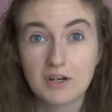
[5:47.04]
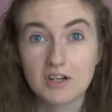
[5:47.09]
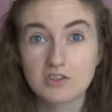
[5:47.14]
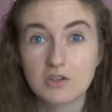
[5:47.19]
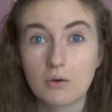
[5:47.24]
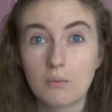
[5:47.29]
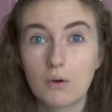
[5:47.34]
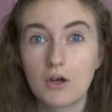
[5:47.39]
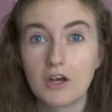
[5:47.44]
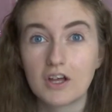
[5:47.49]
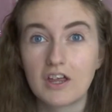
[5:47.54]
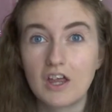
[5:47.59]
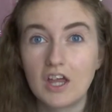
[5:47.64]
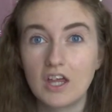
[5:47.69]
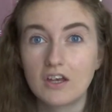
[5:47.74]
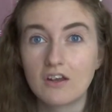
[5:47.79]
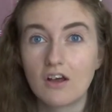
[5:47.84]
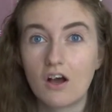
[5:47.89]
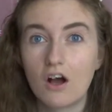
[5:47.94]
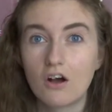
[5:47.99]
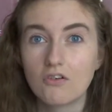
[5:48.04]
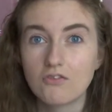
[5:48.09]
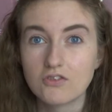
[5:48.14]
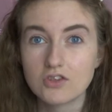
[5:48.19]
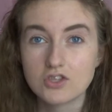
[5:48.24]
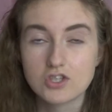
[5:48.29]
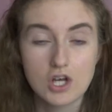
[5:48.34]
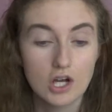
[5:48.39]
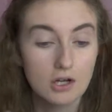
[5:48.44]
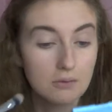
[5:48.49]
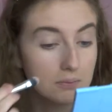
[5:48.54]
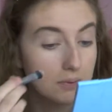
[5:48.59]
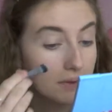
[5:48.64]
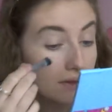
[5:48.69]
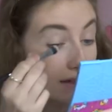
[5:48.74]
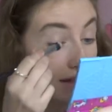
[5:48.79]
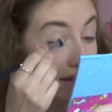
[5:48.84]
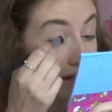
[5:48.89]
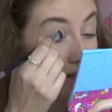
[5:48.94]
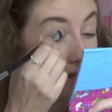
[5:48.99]
as I'm working off the top
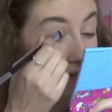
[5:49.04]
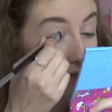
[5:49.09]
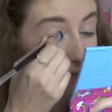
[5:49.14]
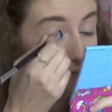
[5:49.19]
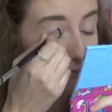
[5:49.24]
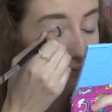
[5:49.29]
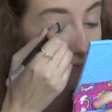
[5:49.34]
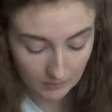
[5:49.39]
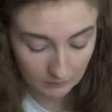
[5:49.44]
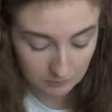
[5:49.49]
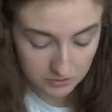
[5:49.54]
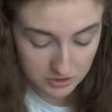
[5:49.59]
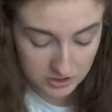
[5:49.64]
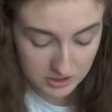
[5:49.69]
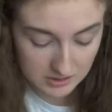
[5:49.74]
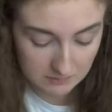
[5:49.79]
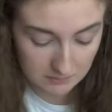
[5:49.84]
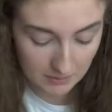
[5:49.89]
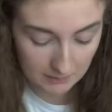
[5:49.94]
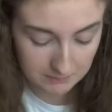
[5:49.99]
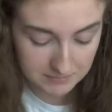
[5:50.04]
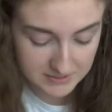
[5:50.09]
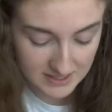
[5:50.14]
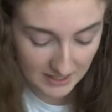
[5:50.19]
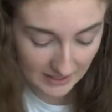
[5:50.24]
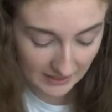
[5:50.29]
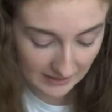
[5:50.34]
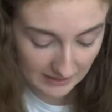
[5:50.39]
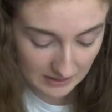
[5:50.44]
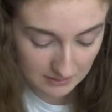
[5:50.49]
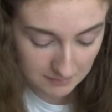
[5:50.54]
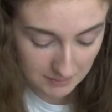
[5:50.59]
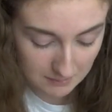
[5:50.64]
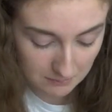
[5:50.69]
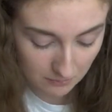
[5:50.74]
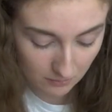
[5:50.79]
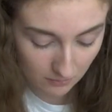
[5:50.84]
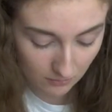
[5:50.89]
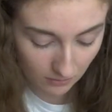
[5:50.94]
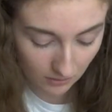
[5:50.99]
layer. I'm just going to pop a tiny bit
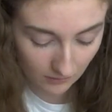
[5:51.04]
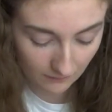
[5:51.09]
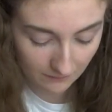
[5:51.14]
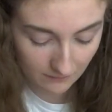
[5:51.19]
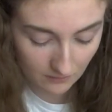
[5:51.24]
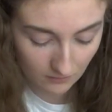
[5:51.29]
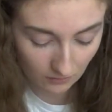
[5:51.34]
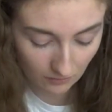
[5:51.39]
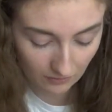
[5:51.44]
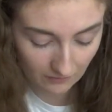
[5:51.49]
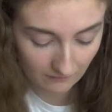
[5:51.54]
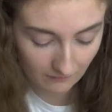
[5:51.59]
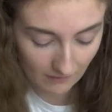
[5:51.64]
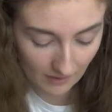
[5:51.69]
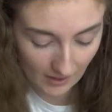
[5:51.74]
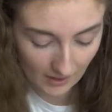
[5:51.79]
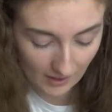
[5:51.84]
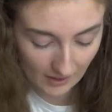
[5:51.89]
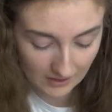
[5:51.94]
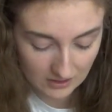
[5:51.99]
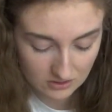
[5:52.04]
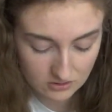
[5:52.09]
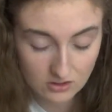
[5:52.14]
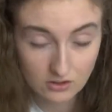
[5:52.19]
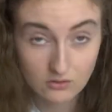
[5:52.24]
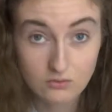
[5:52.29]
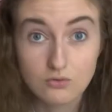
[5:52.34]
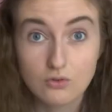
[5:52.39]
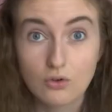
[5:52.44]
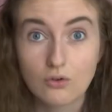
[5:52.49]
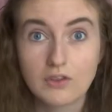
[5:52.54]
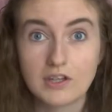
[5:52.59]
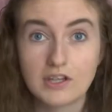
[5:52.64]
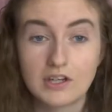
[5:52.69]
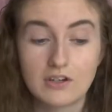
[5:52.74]
more on the other eye so nothing